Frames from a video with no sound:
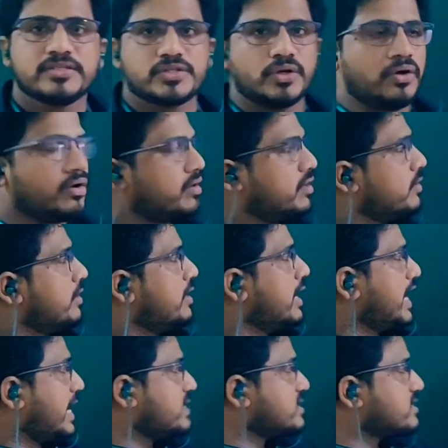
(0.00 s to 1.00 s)
So
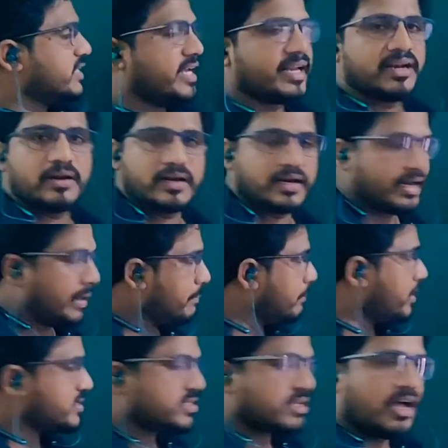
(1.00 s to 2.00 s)
as their
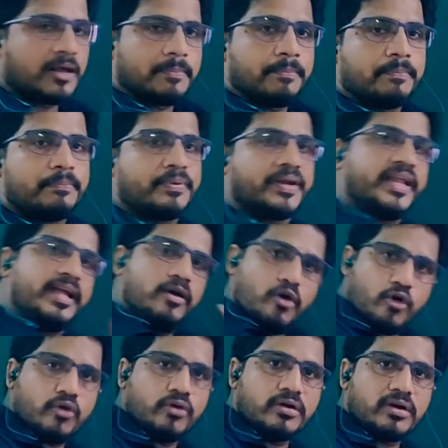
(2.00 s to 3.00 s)
numbers are
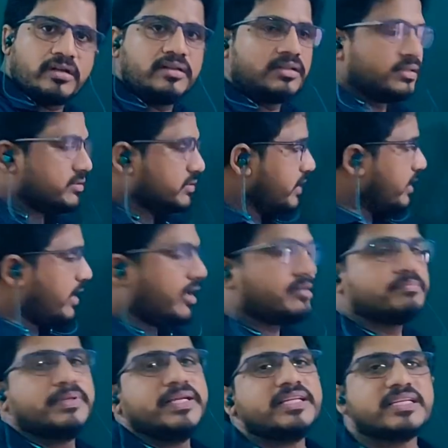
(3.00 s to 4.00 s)
pre-owned, they
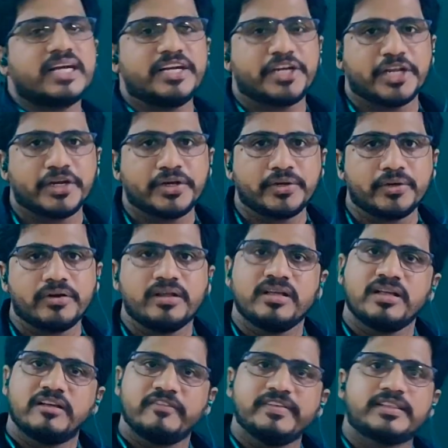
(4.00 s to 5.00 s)
have been
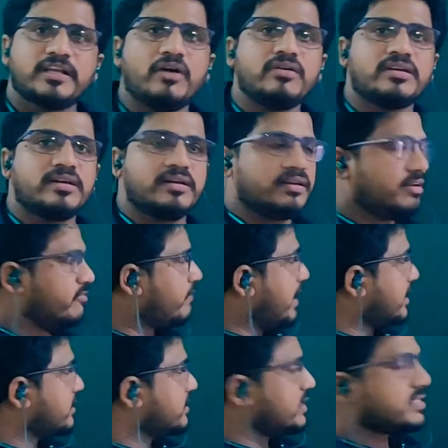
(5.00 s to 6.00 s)
continued without
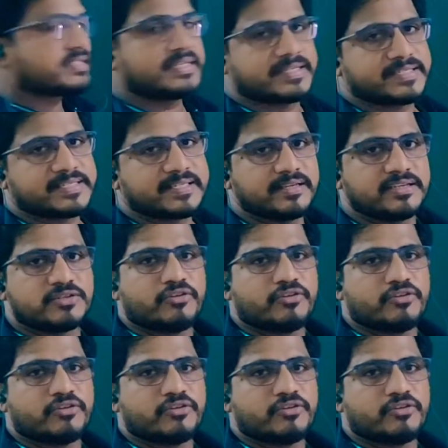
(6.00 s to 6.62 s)
factor 6.